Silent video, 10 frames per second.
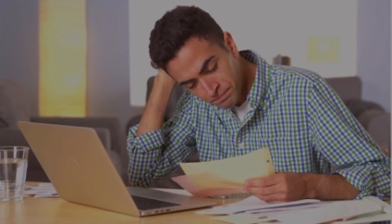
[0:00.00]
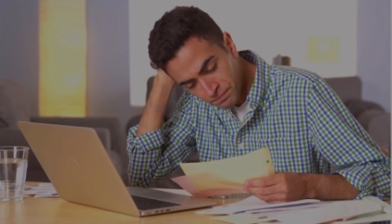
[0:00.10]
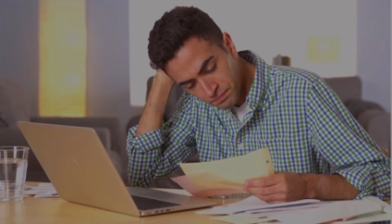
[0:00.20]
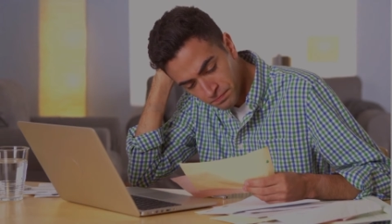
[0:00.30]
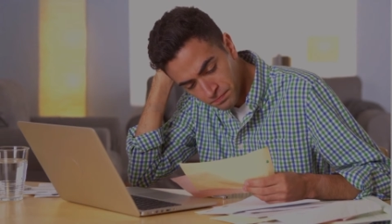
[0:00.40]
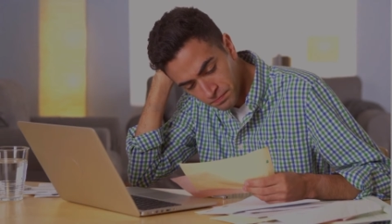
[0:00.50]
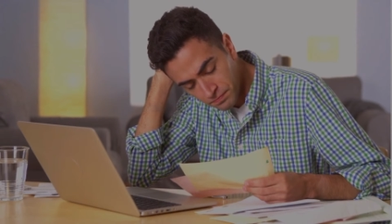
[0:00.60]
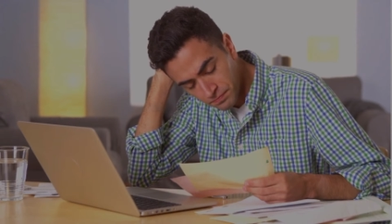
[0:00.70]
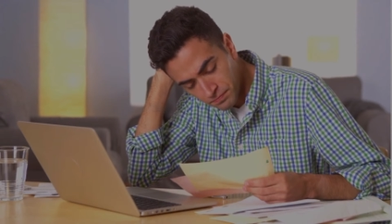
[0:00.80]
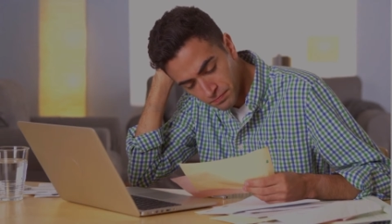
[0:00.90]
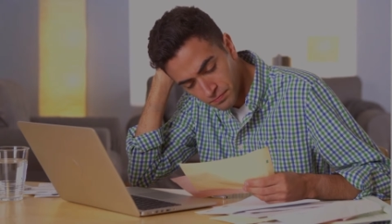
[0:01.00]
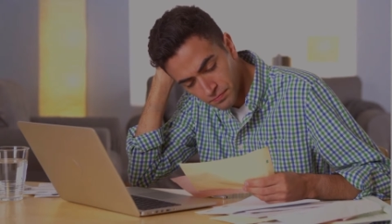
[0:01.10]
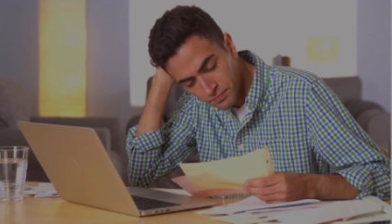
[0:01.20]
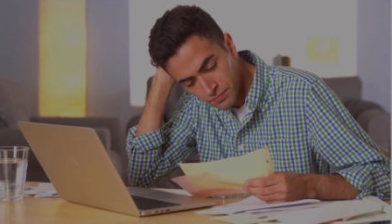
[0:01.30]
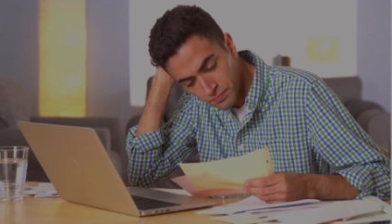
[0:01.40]
spot and
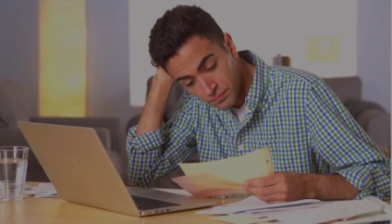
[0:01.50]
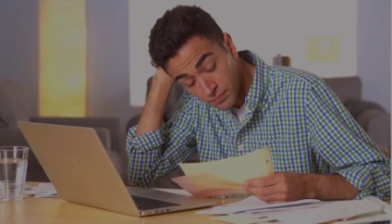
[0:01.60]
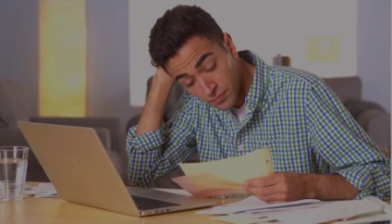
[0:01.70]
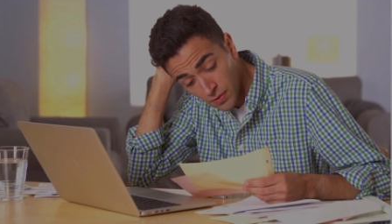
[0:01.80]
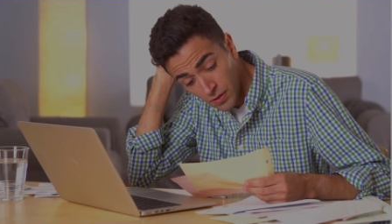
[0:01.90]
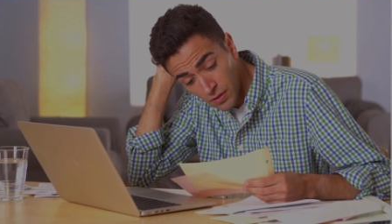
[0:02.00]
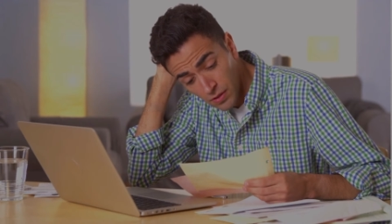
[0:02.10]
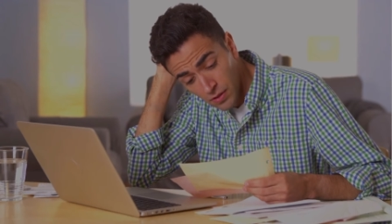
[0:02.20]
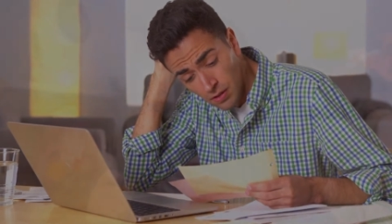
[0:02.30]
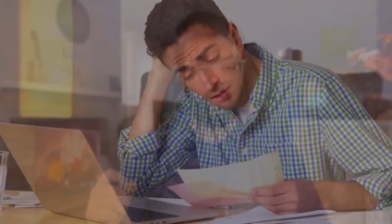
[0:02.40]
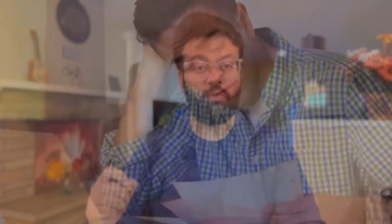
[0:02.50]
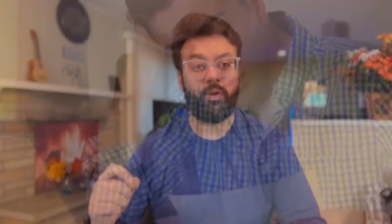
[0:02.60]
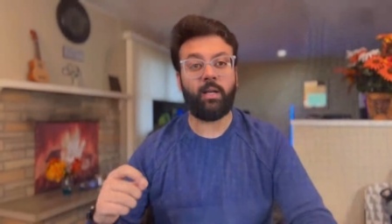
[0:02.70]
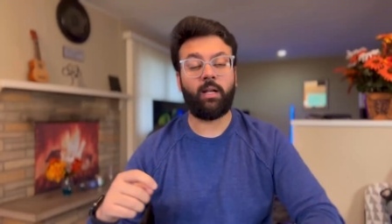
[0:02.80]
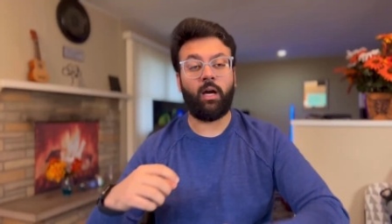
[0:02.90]
same shoe as you are in
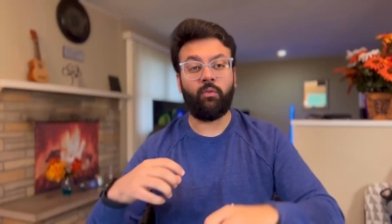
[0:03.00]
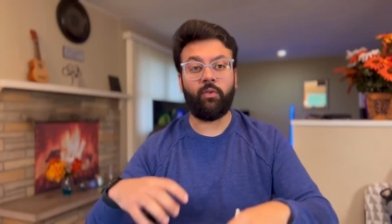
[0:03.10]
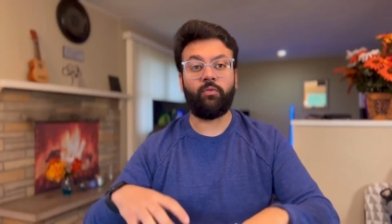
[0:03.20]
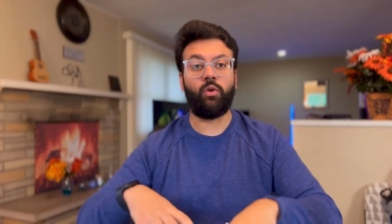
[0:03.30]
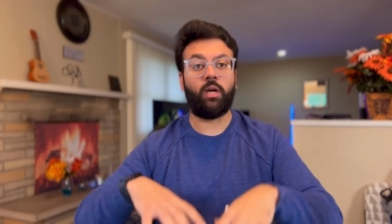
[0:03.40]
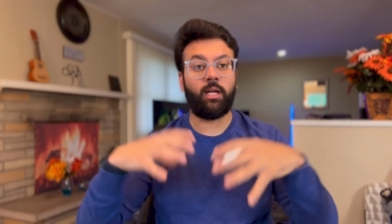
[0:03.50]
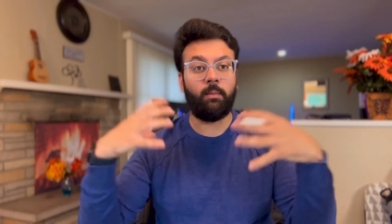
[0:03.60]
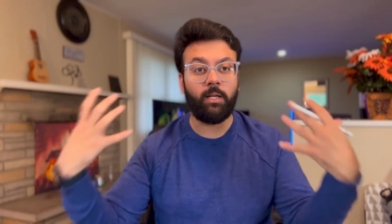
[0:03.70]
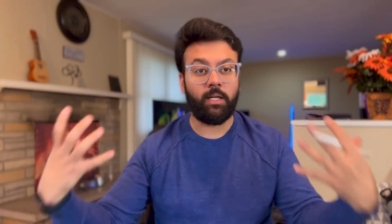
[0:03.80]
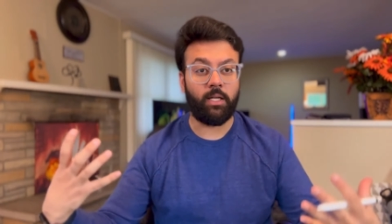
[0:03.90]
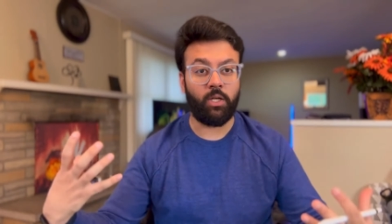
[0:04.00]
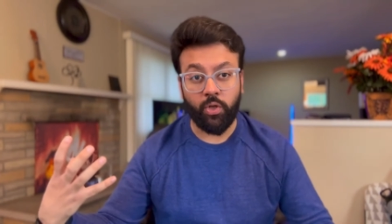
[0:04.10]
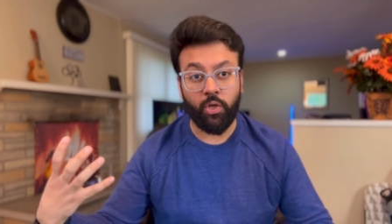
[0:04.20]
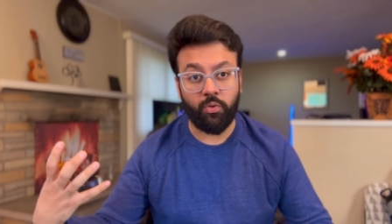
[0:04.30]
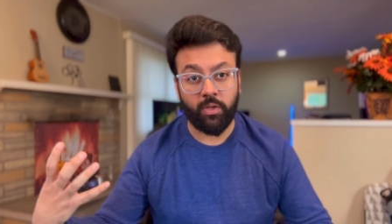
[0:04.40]
right now if you are completely
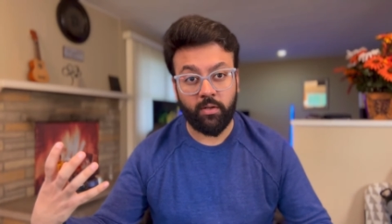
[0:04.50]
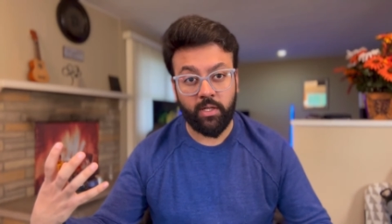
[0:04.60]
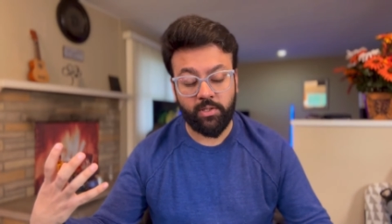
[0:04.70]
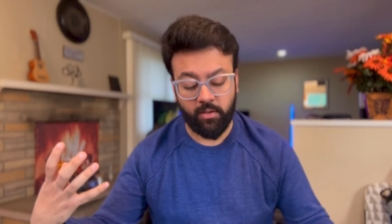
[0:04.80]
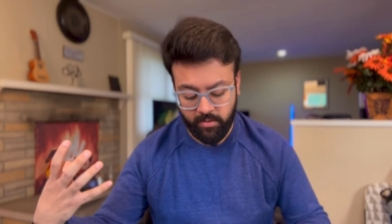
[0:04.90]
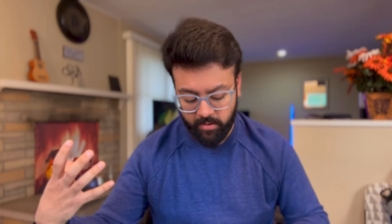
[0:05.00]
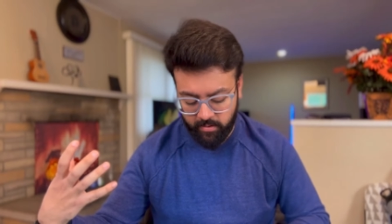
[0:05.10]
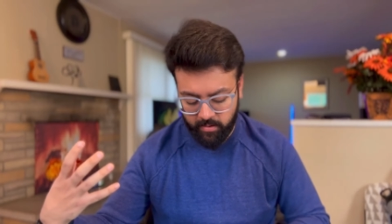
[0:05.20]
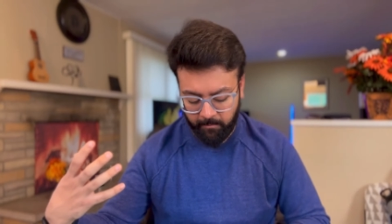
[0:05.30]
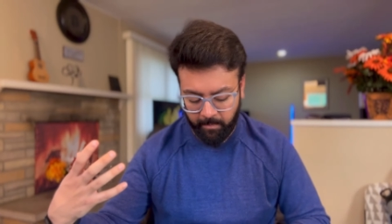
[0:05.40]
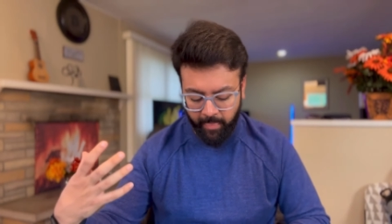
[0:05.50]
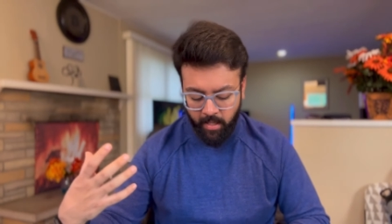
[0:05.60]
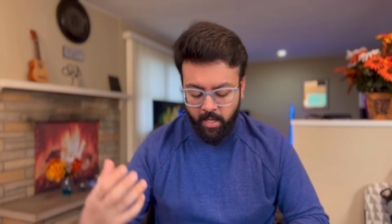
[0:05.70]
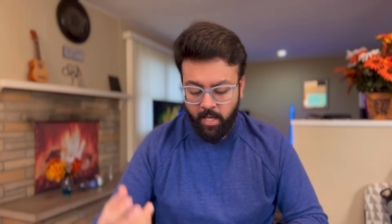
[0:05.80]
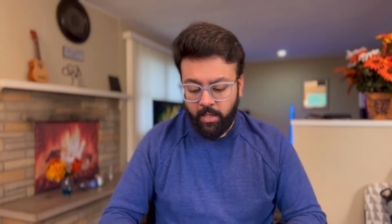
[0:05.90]
new to the research system.
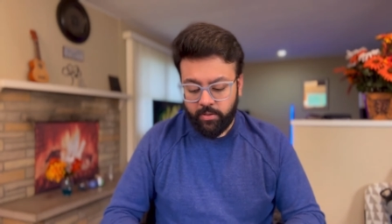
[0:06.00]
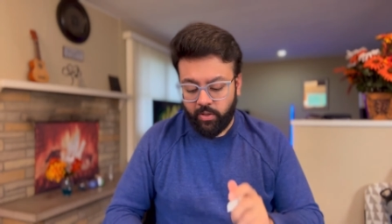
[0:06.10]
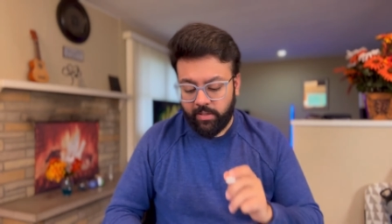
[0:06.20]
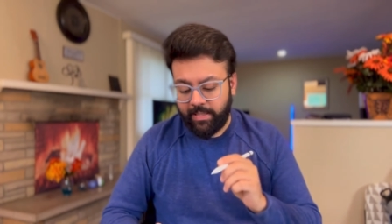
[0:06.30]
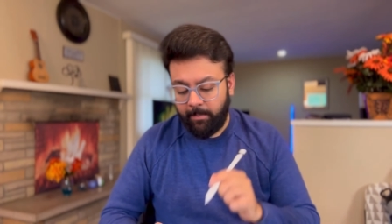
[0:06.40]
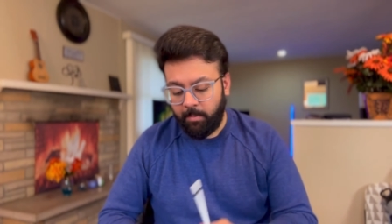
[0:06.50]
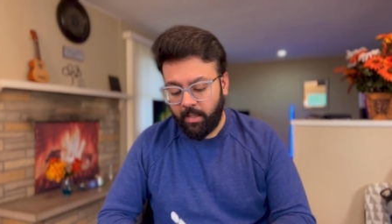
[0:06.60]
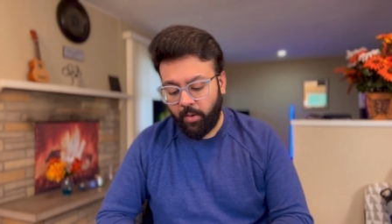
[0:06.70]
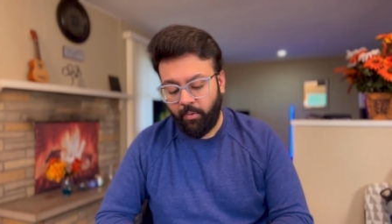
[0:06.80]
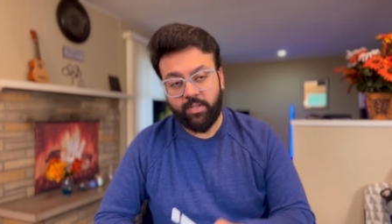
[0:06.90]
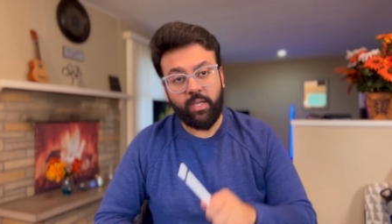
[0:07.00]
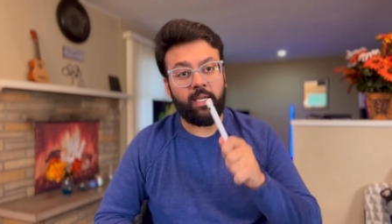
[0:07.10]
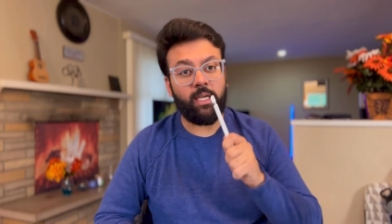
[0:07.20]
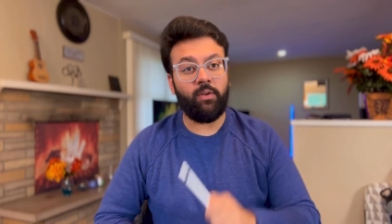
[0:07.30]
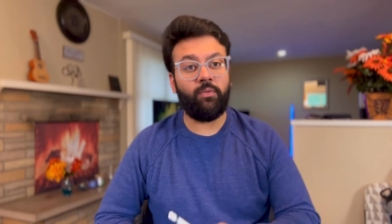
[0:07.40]
So the simple advice I
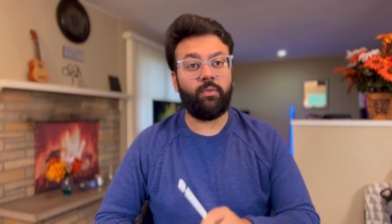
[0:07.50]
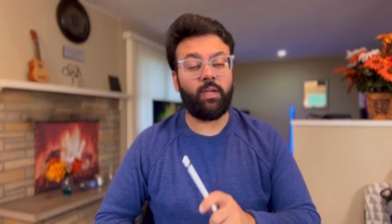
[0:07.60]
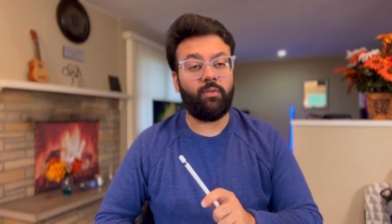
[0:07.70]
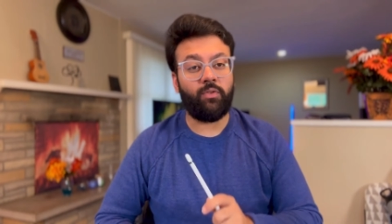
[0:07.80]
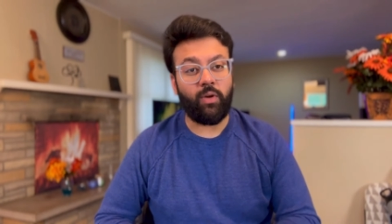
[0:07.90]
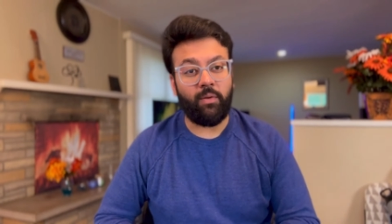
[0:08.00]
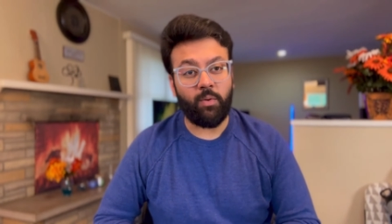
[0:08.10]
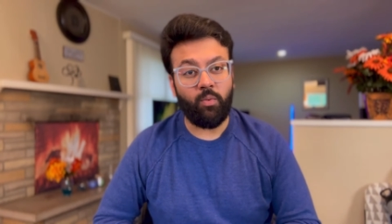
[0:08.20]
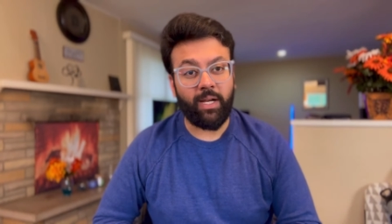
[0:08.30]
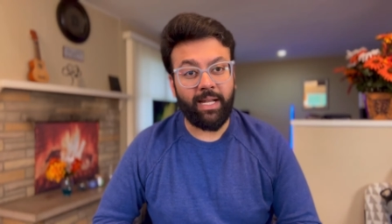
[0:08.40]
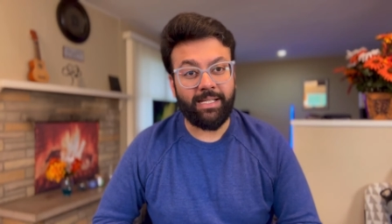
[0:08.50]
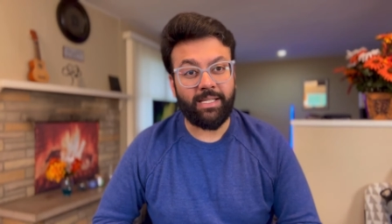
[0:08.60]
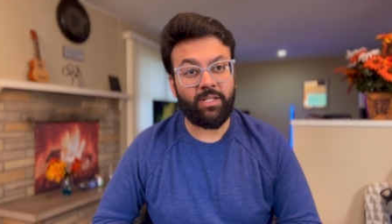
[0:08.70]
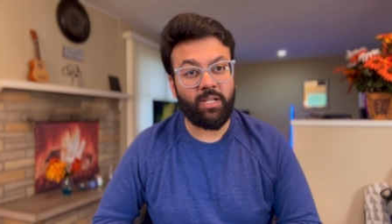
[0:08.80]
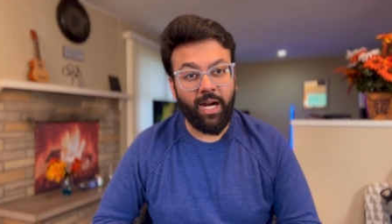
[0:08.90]
give to everyone is
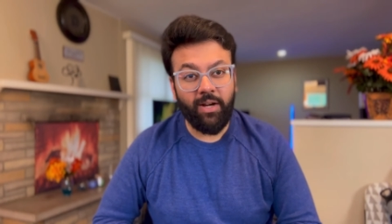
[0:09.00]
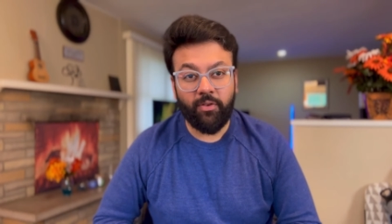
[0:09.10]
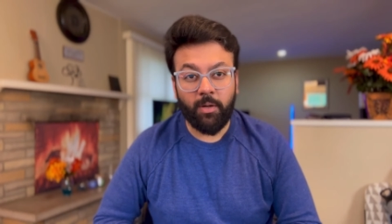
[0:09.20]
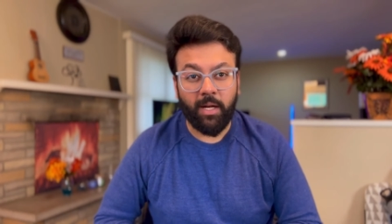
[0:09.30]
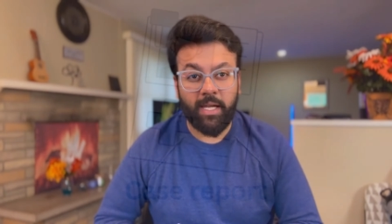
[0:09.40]
start from a